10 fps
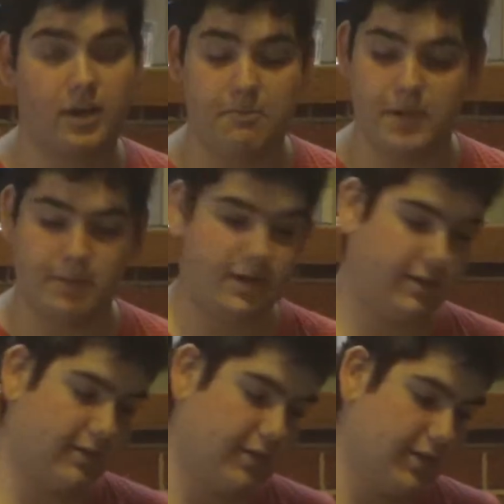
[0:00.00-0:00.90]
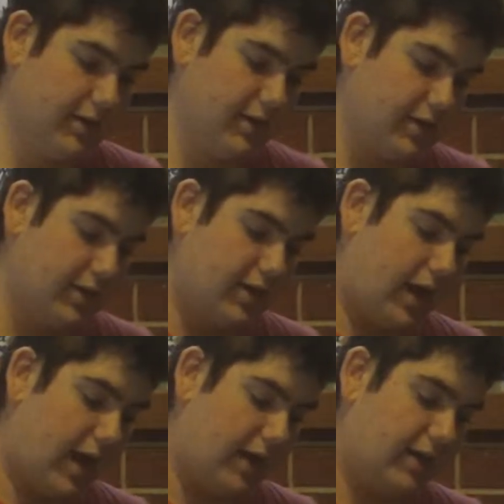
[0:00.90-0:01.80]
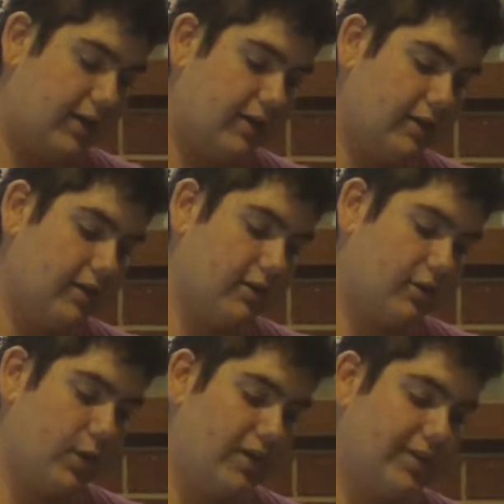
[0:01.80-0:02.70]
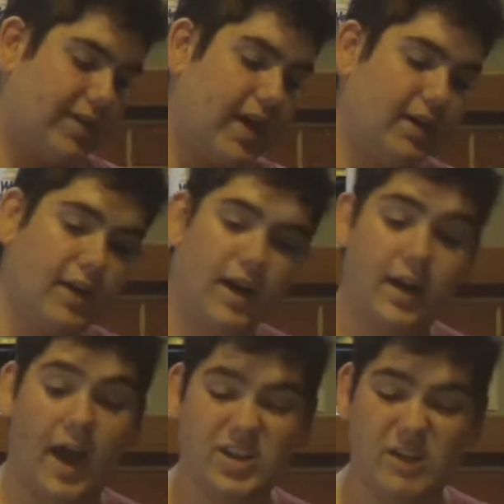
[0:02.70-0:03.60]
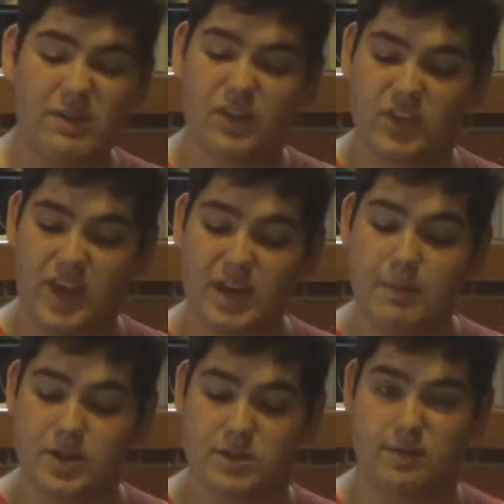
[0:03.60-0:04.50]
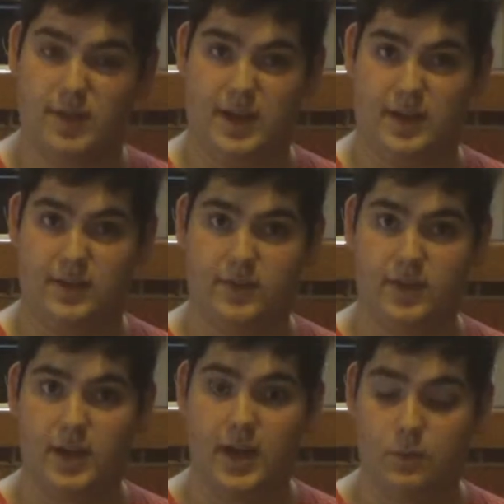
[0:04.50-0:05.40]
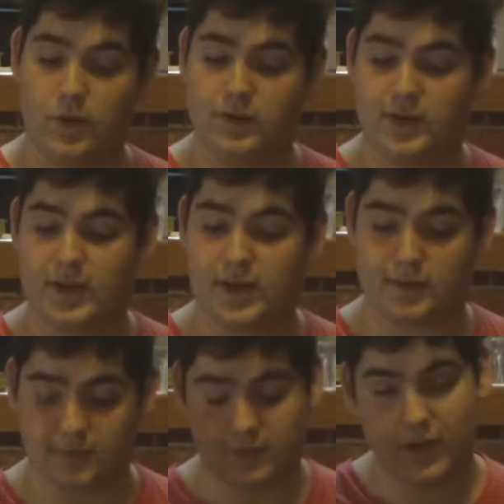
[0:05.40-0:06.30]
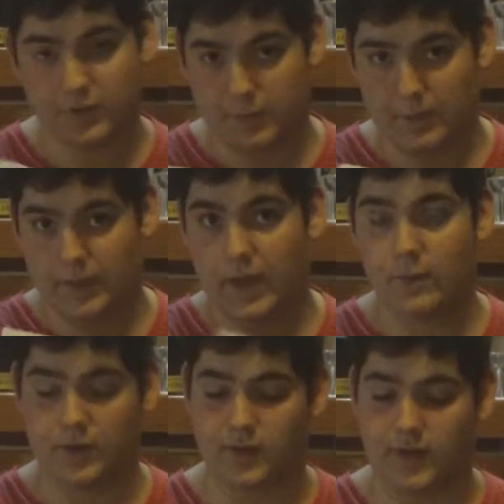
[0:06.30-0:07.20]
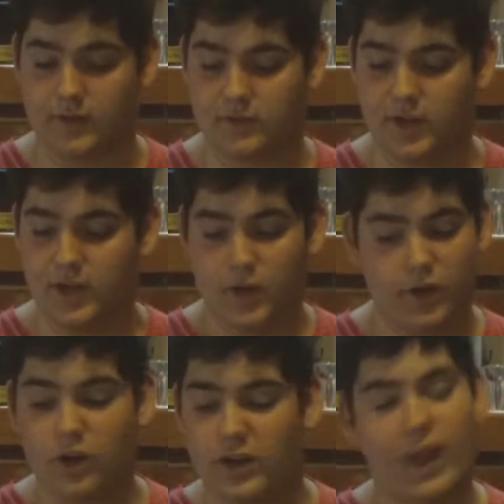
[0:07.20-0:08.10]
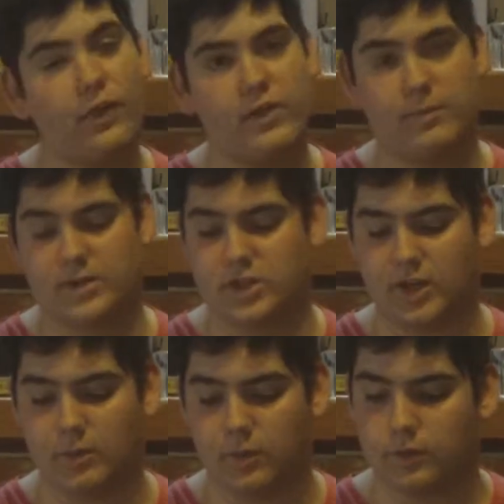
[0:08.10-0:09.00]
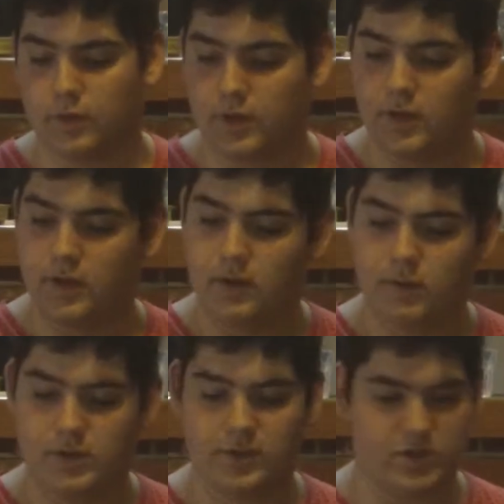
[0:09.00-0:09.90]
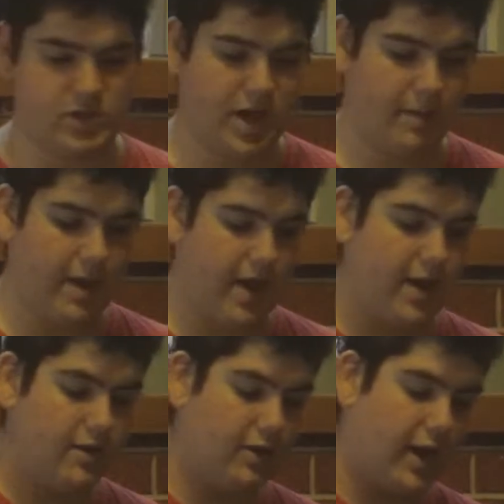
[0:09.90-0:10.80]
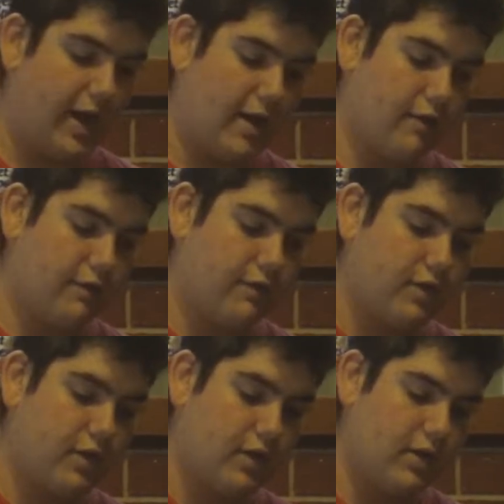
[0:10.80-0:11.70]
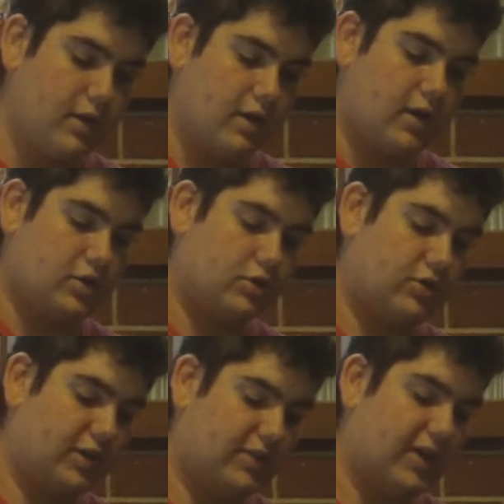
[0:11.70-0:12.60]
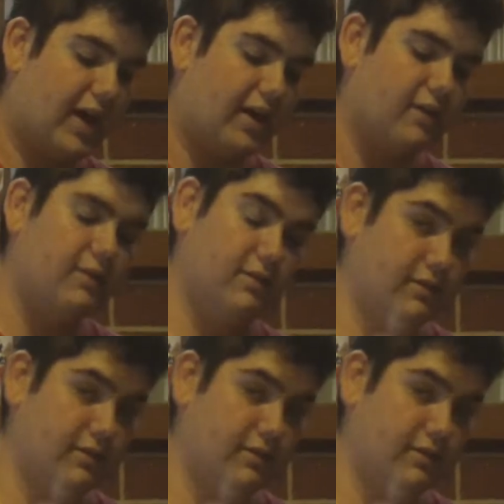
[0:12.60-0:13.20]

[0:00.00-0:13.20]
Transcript: commitment, a quick start guide. I actually haven't seen much of these in recent cards. It's nice to be able to get one of these. You don't get these much anymore, which is a shame. And you have a shooting star.